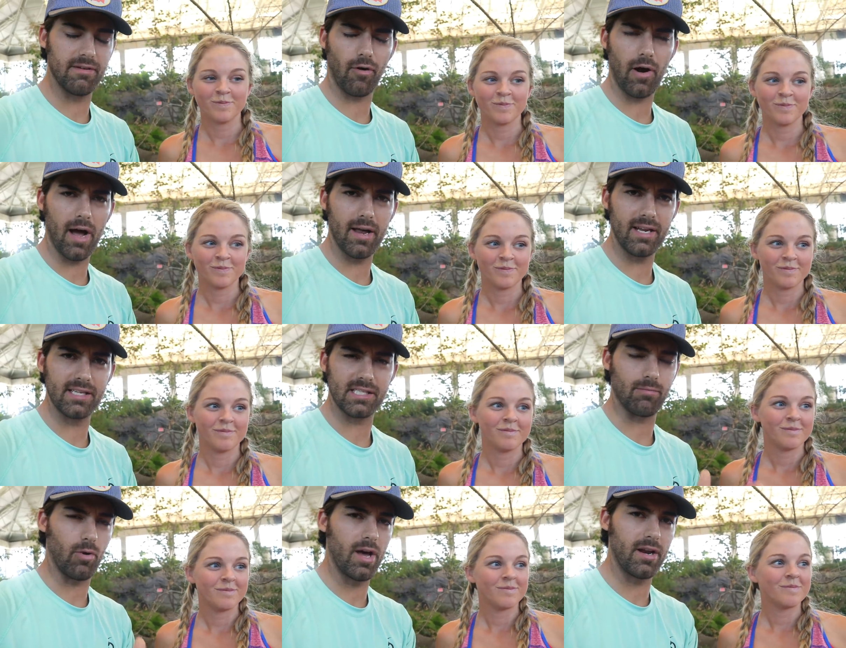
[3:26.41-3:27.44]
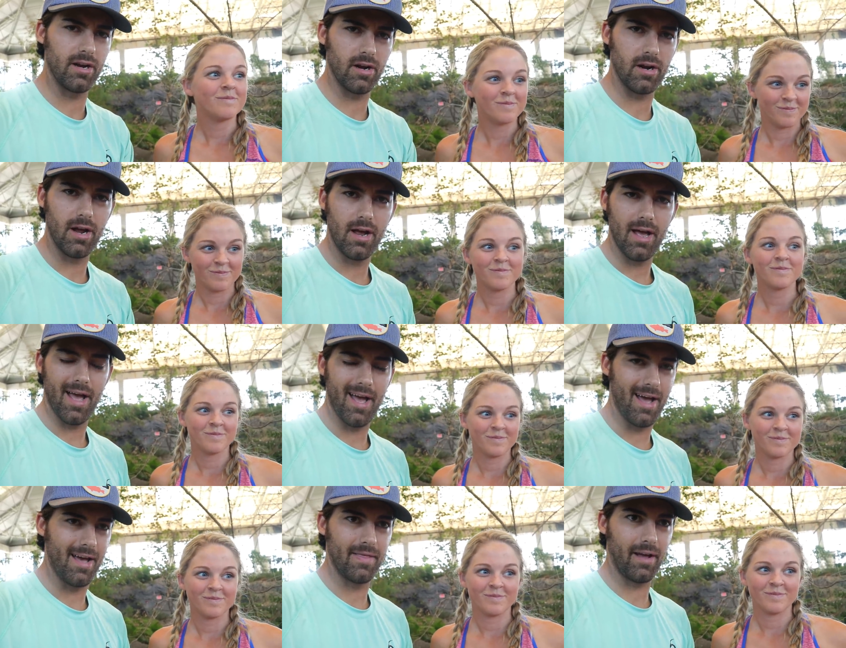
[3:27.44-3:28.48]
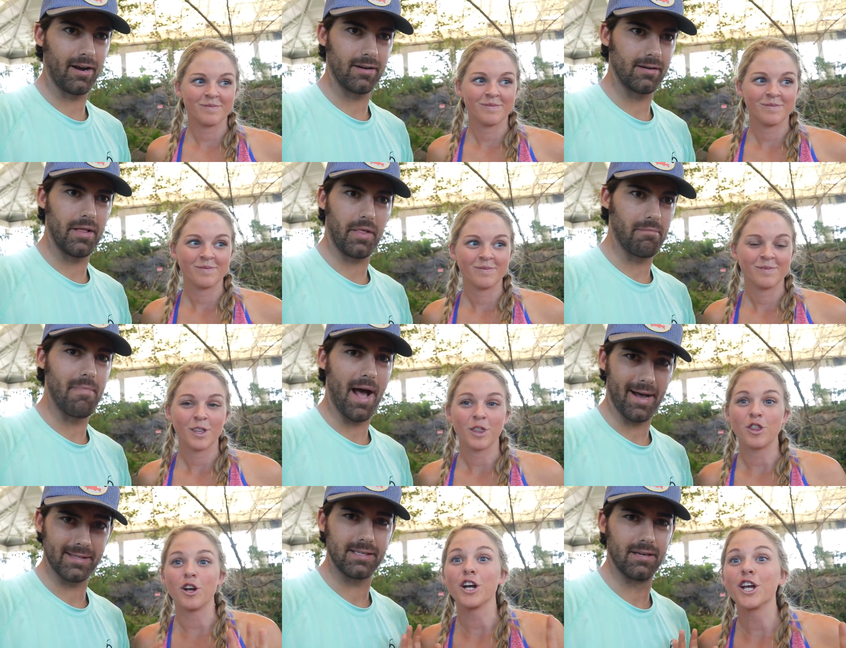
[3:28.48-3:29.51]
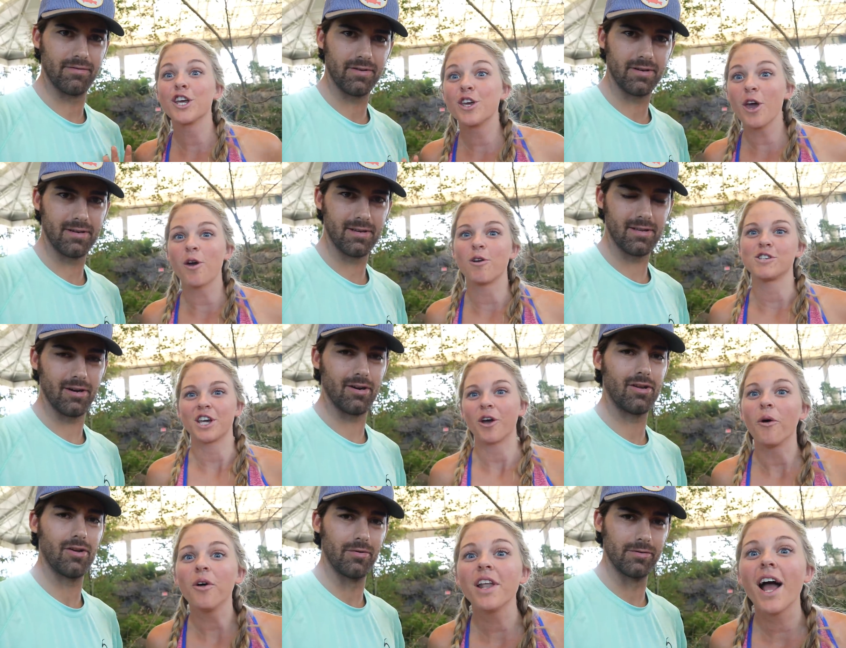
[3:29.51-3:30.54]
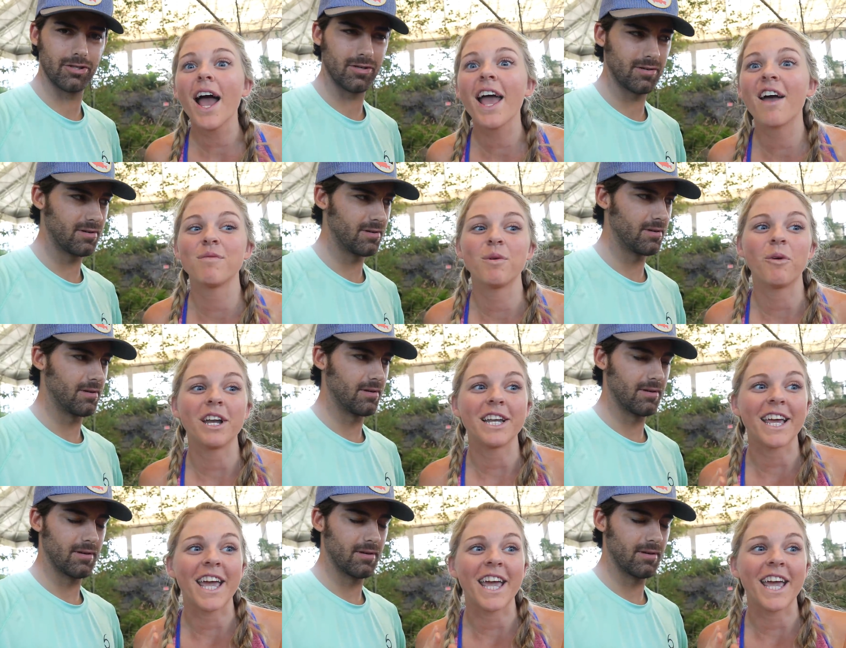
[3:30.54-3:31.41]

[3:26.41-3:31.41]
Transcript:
Speaker 1: uh, varieties, some red ear, and they're they're
Speaker 2: massive. They're huge. They're and Cole huge. and I have been wanting